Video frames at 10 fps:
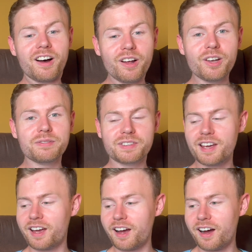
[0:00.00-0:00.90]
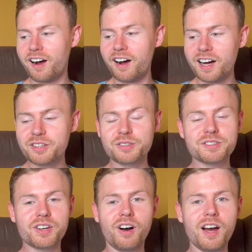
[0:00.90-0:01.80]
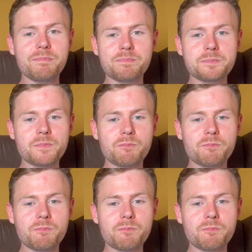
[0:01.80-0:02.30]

I loved it. I had a good time.